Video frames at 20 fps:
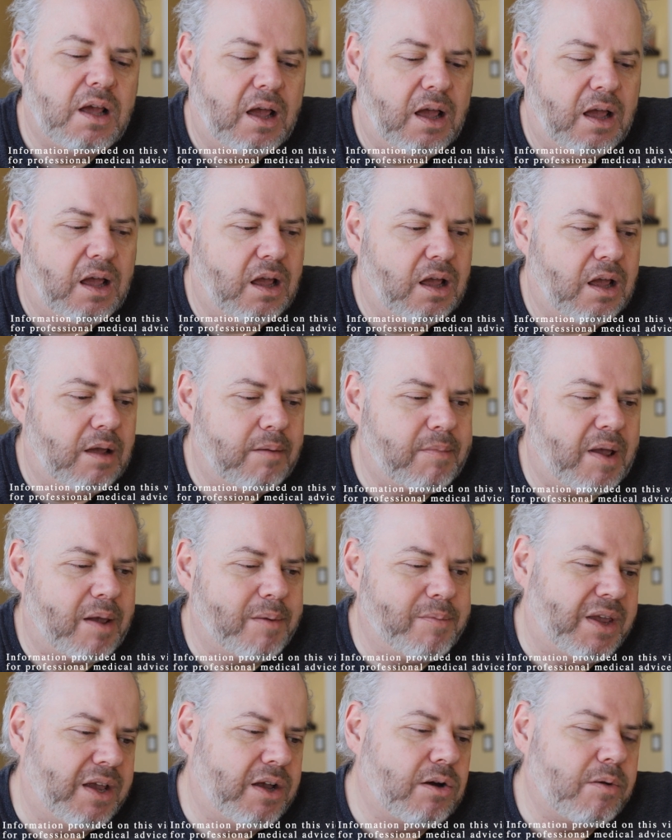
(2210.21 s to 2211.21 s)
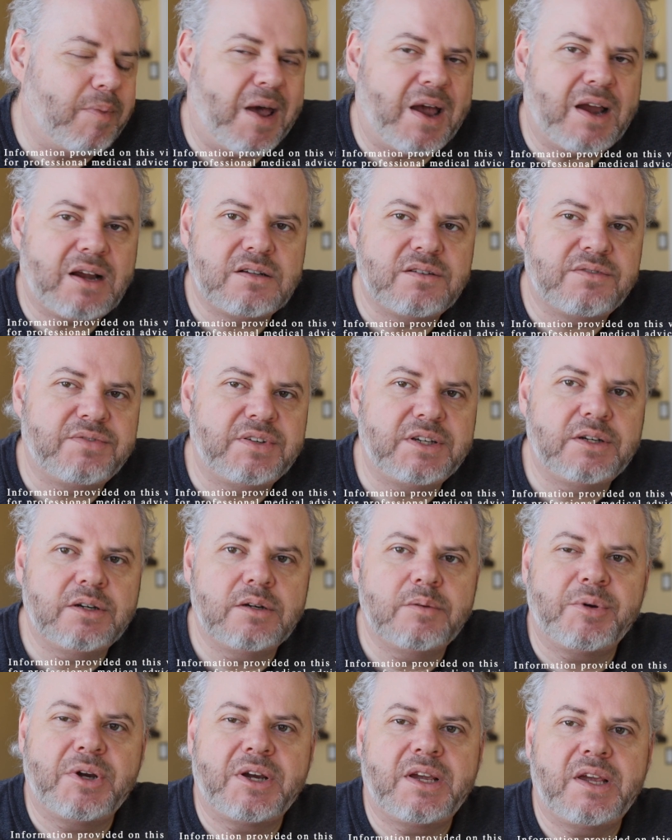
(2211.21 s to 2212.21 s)
I may go back to finger
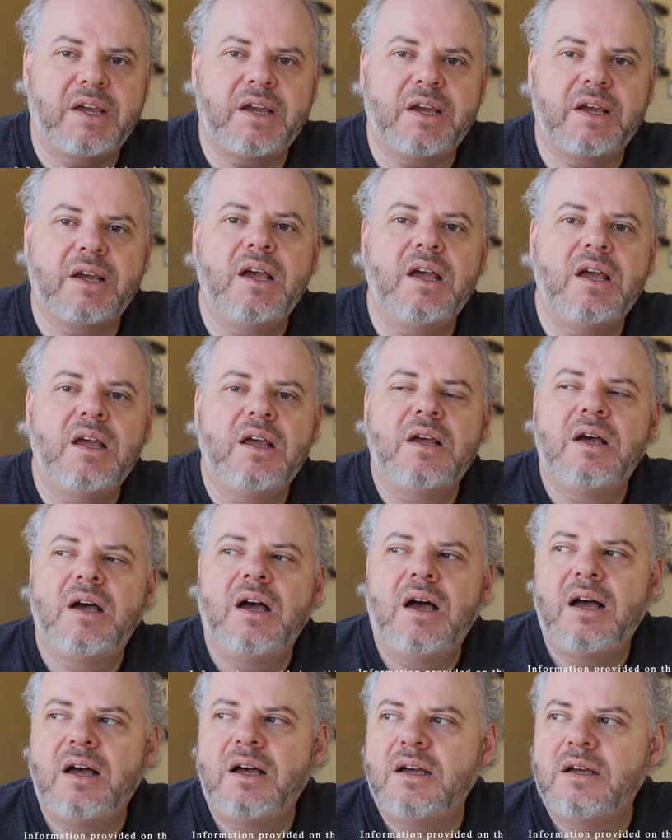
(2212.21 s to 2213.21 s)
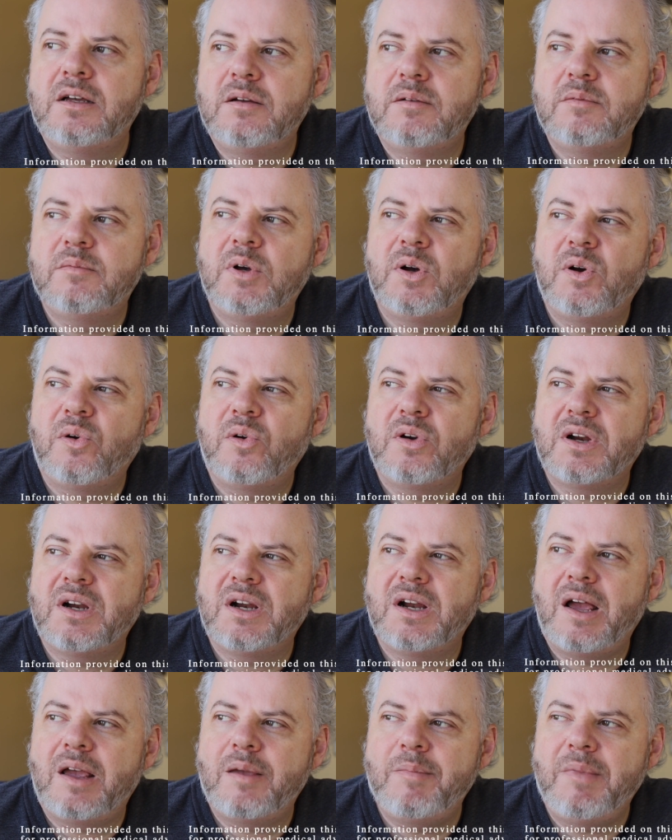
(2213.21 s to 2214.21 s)
pricking, or
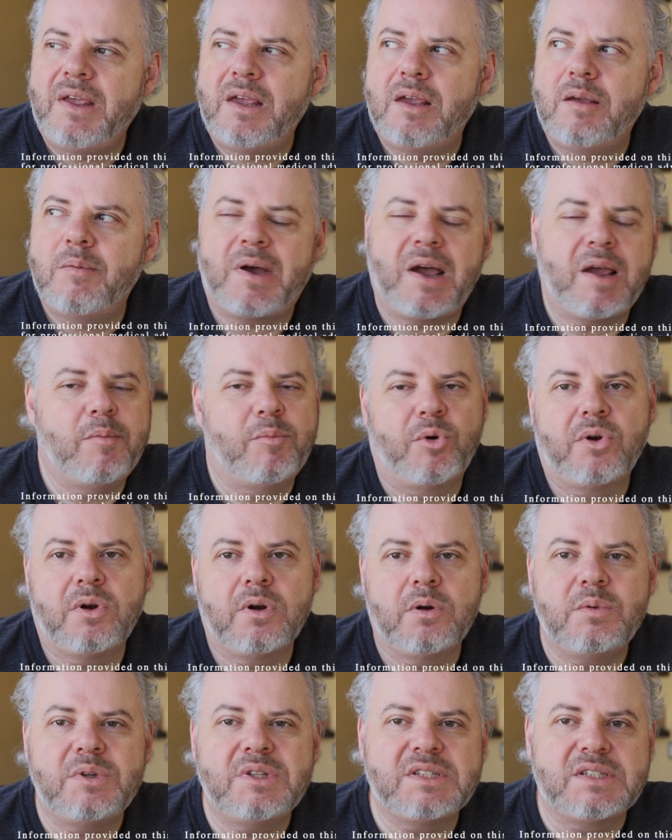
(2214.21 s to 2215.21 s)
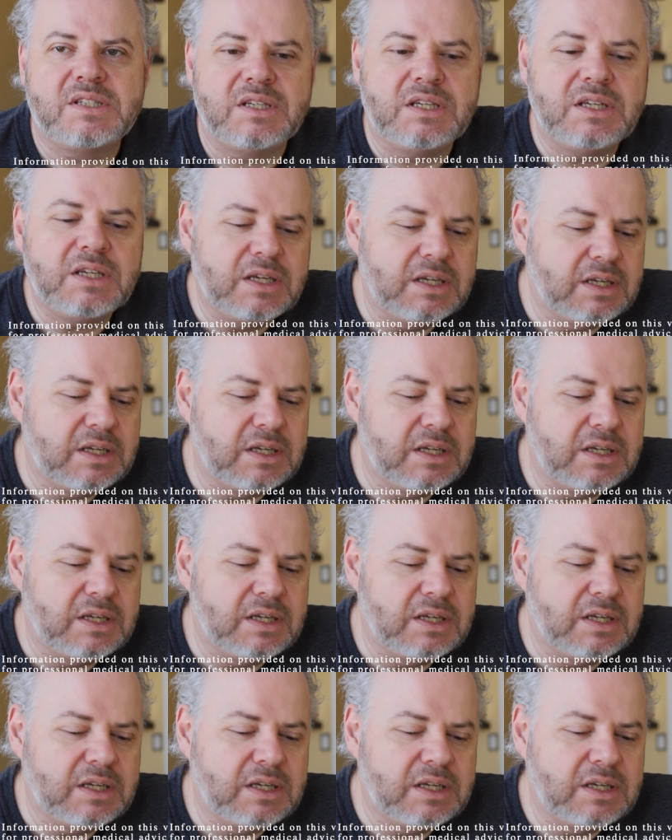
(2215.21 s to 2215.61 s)
I may buy more. We'll see.